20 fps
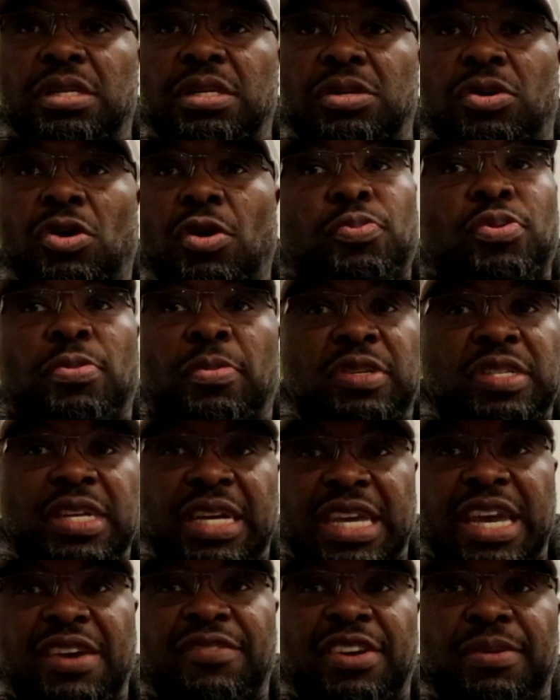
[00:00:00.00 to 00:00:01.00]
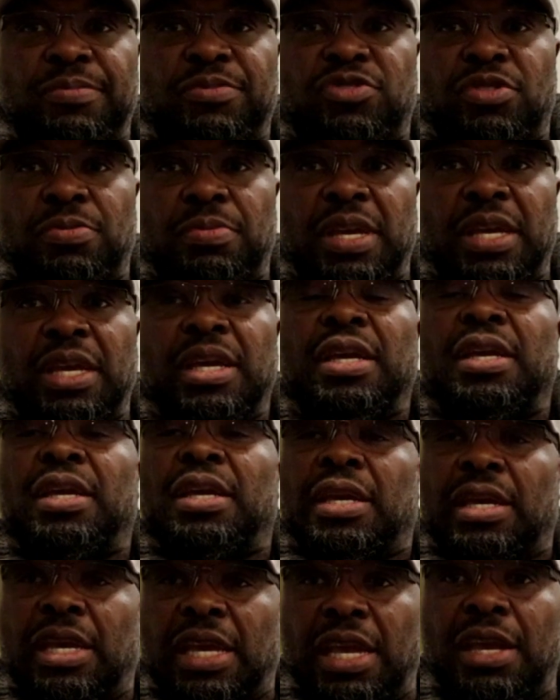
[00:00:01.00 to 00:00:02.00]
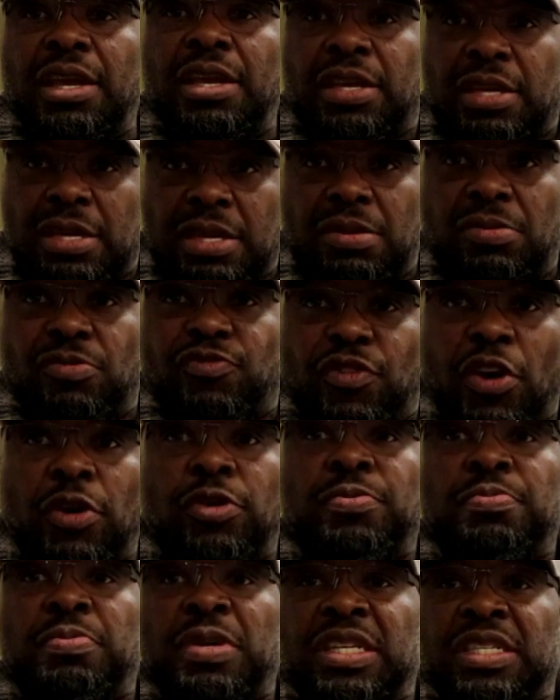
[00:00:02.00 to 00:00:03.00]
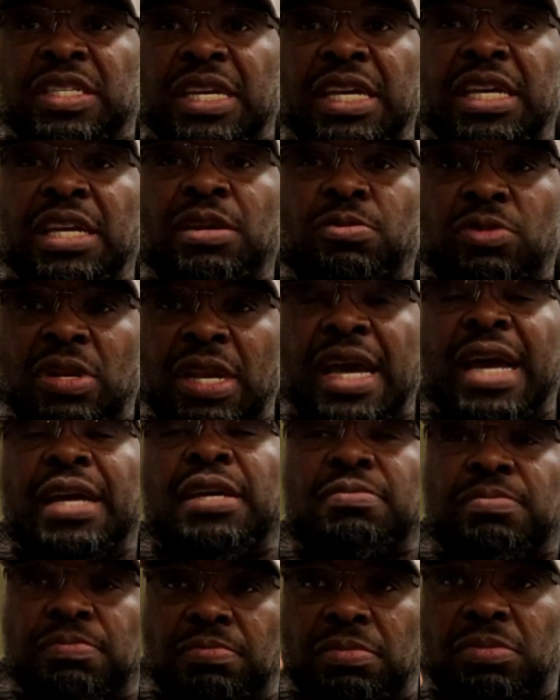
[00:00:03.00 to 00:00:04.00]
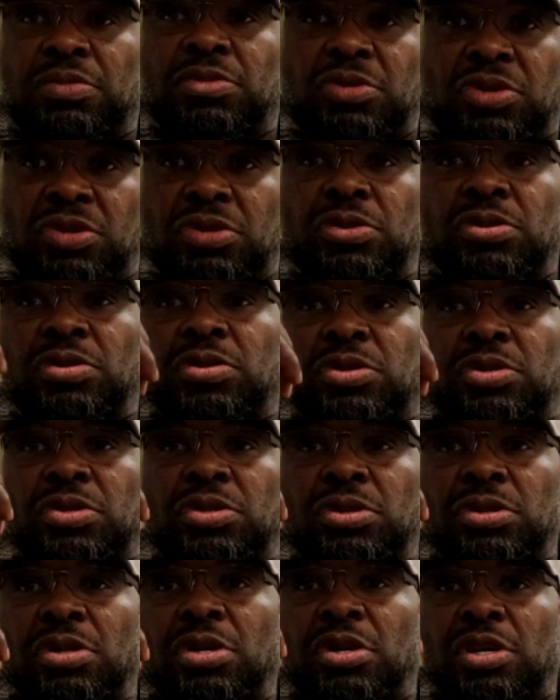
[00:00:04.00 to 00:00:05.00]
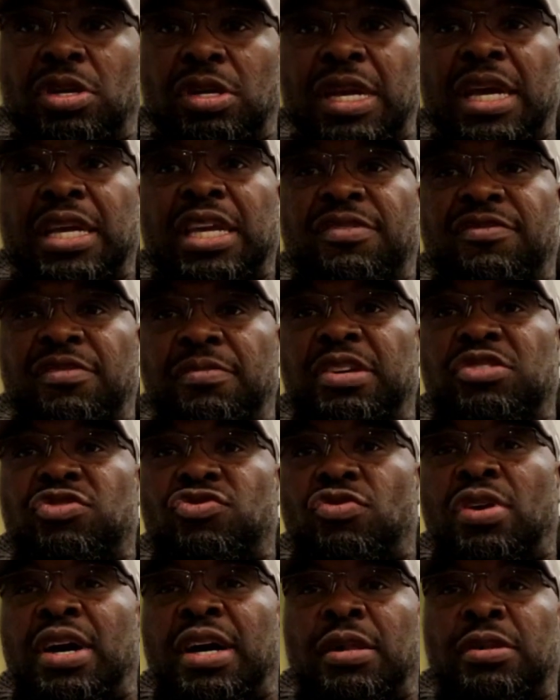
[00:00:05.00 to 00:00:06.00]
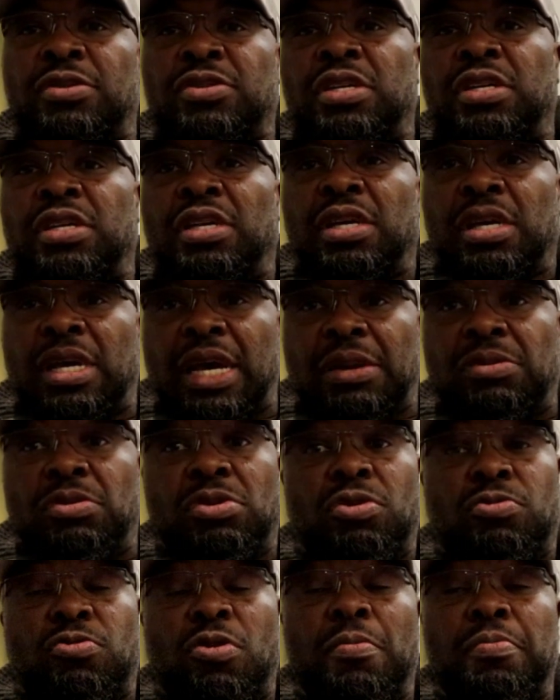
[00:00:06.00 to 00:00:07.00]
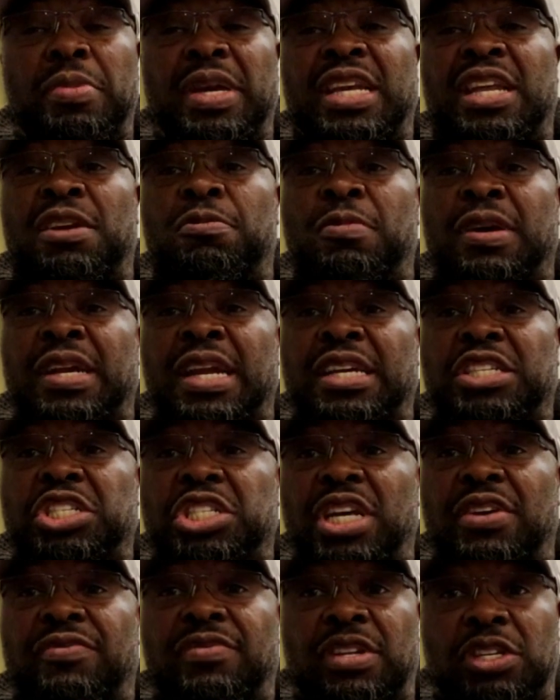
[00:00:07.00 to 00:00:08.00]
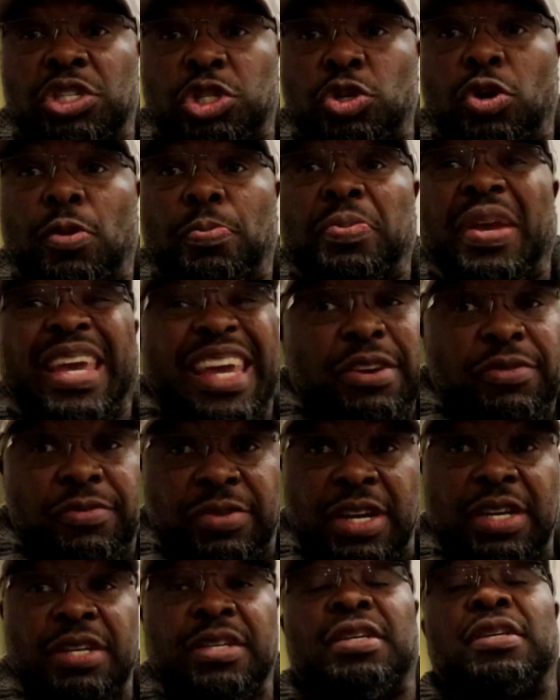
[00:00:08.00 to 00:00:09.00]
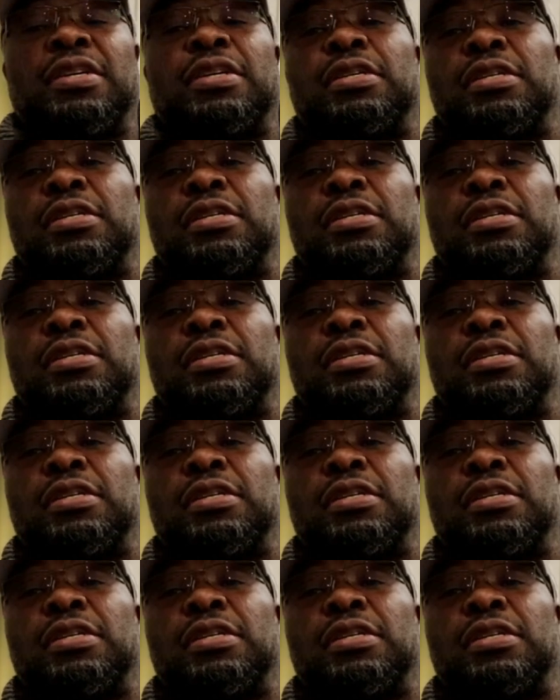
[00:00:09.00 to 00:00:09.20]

No promoter gave him to me. He phoned me, said he would like to can I give him a trials? And look what me and him when I achieved in a short period